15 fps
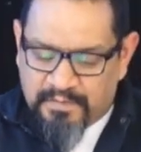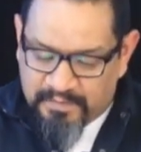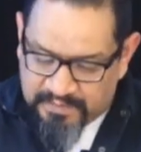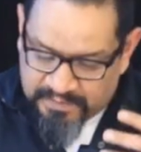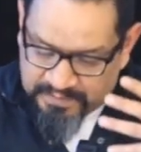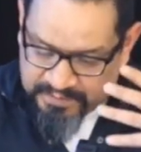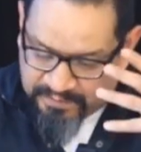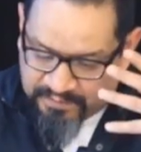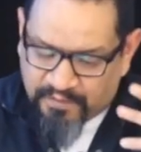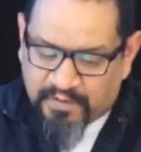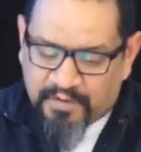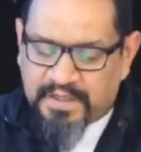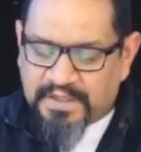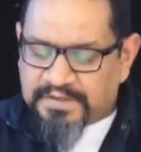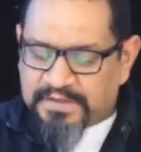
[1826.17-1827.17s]
He was
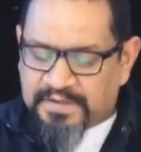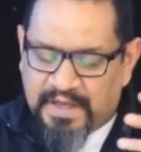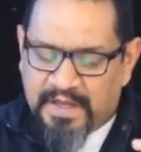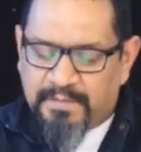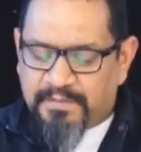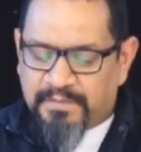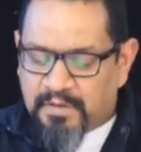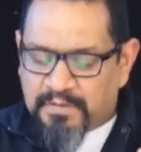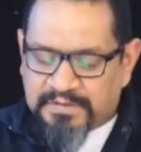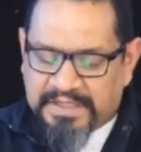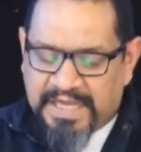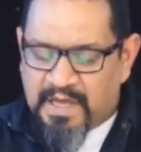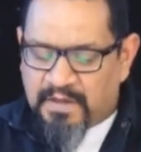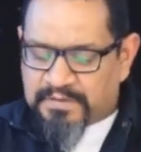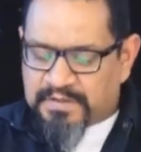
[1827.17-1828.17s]
referring to them, no
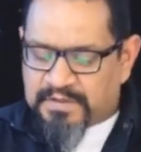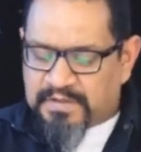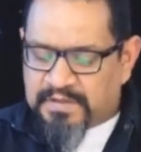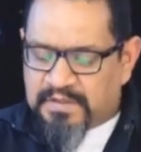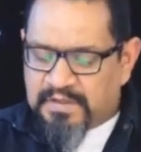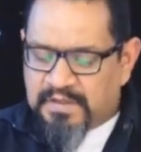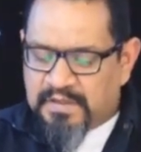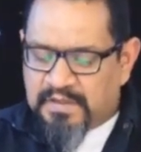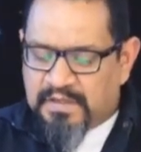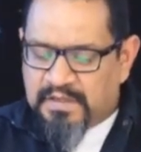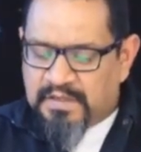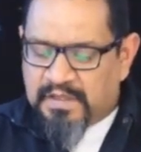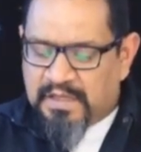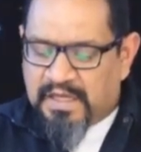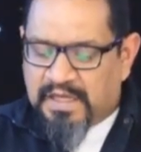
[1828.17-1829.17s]
doubt,
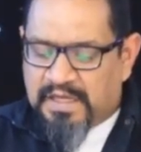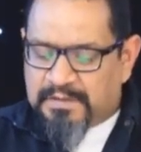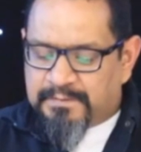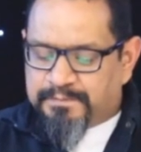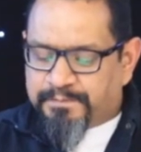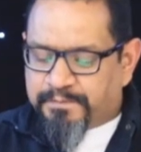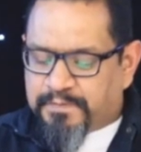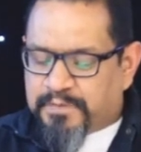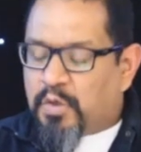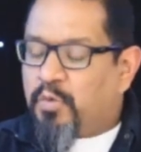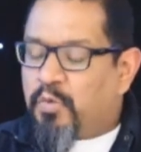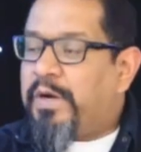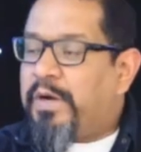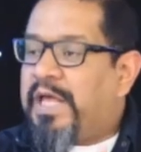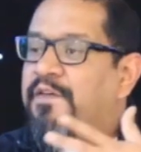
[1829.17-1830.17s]
um, the
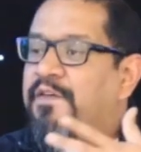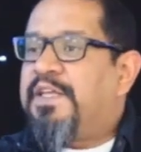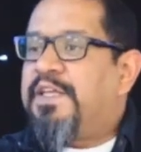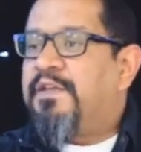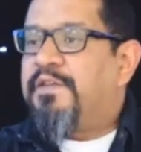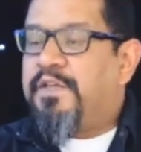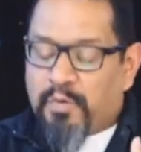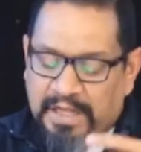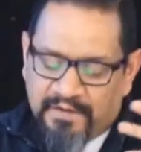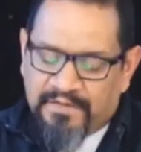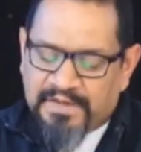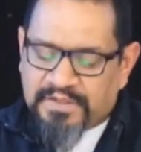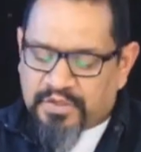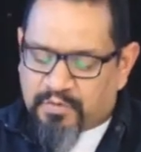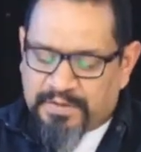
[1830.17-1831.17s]
relevant, the
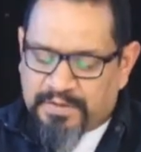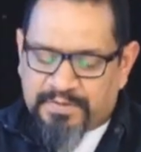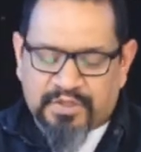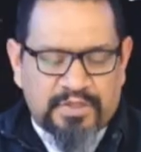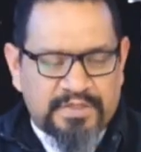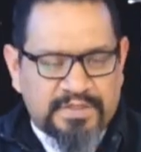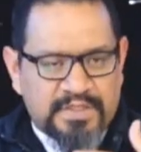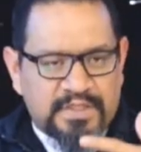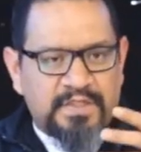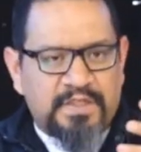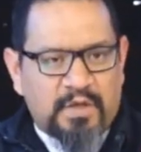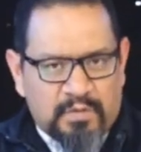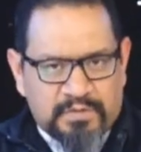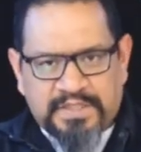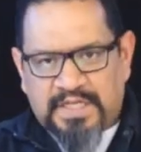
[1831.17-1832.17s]
relevant scriptures in the
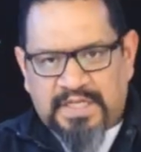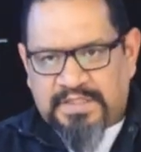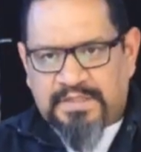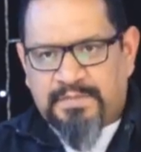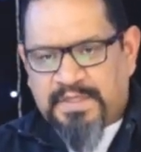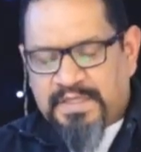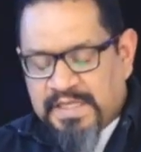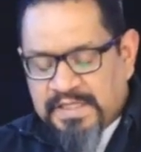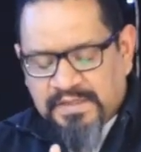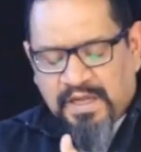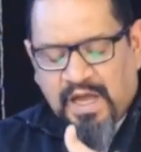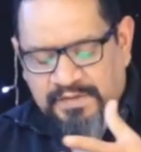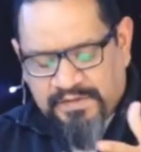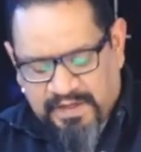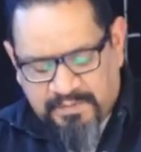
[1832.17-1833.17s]
Old Testament. He
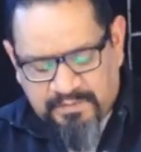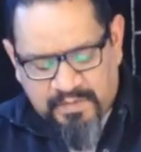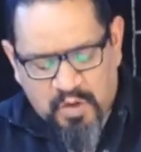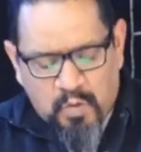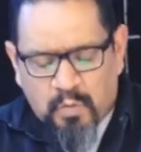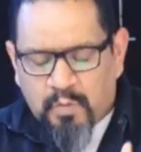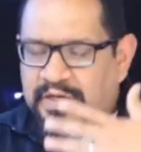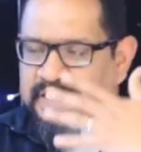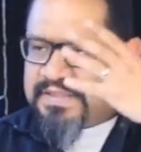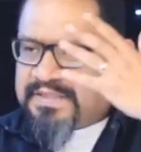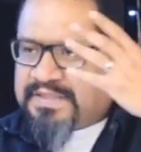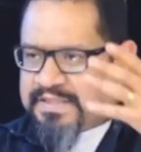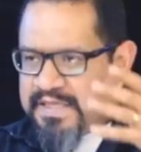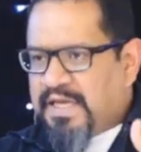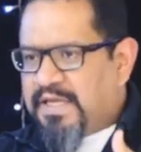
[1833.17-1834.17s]
taught them what it
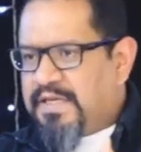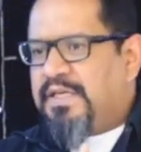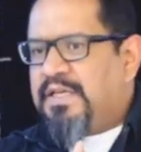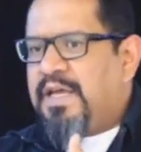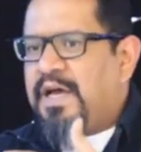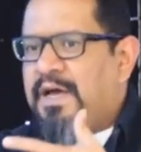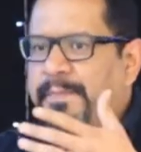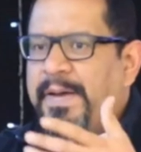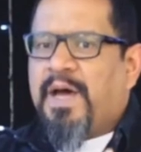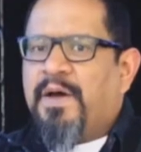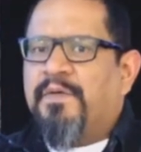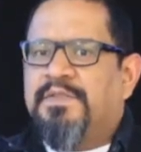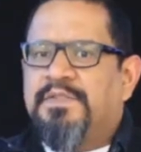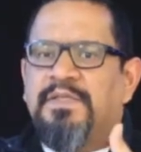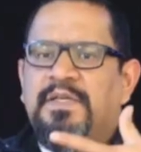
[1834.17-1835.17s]
said
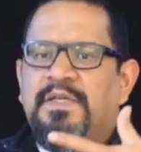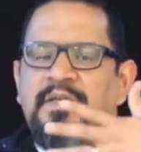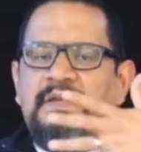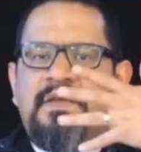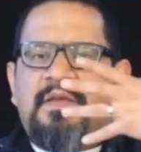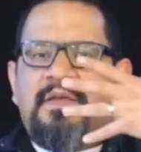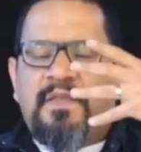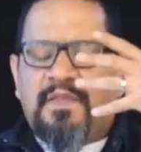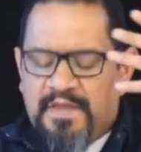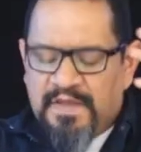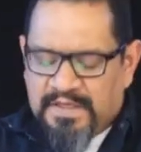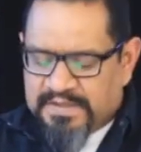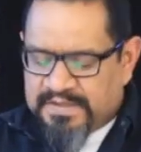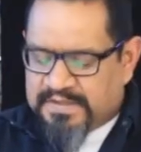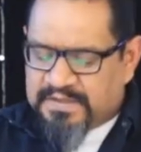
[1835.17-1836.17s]
about
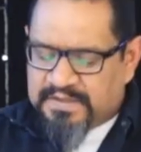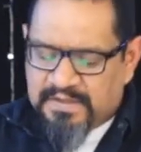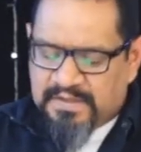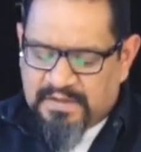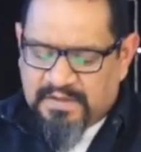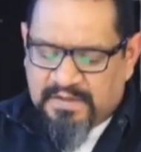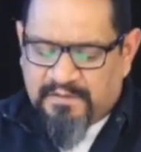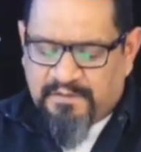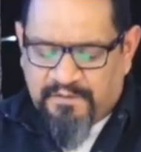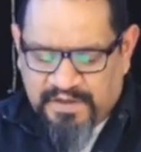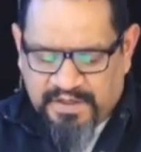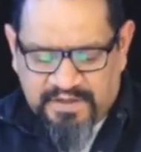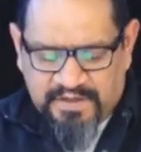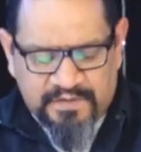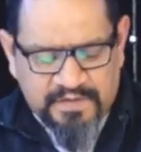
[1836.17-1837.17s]
this
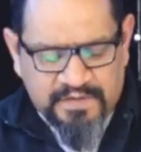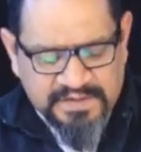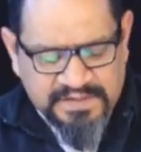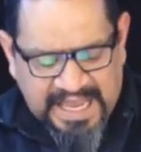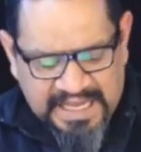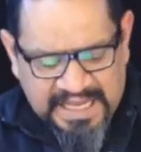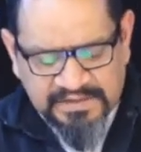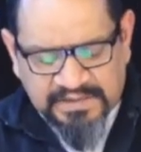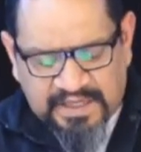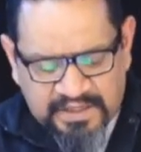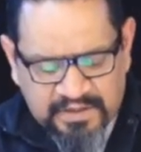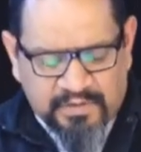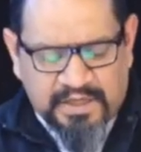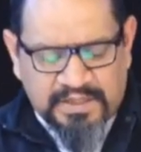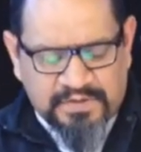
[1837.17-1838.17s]
figure, this
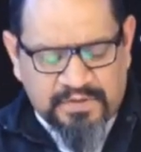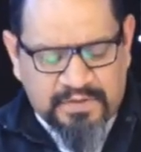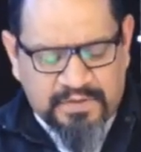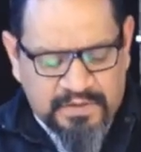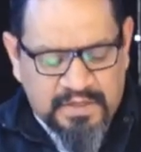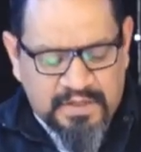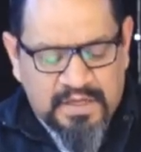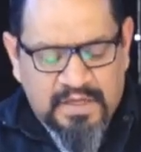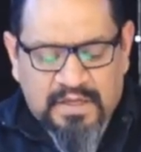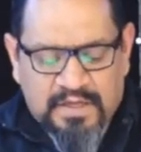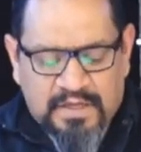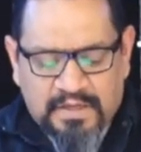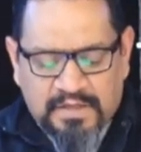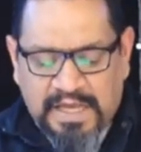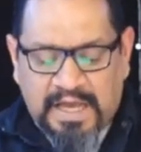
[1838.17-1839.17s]
Antichrist, or
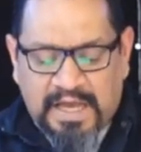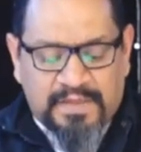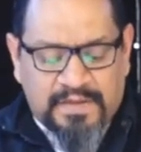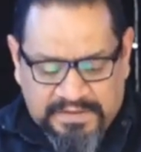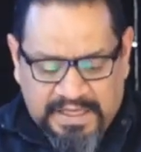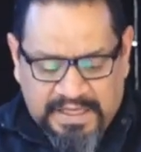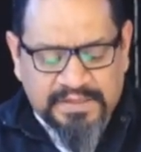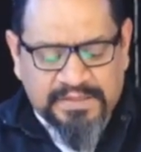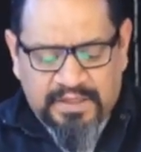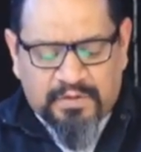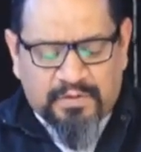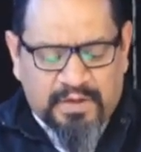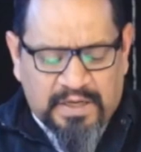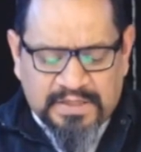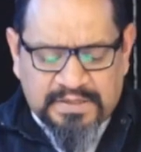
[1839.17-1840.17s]
yeah, this
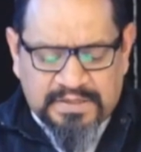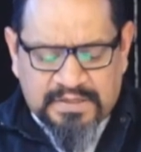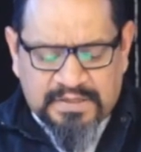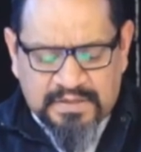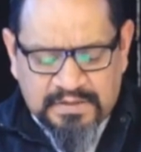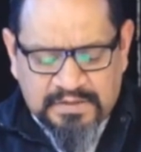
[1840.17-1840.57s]
Antichrist.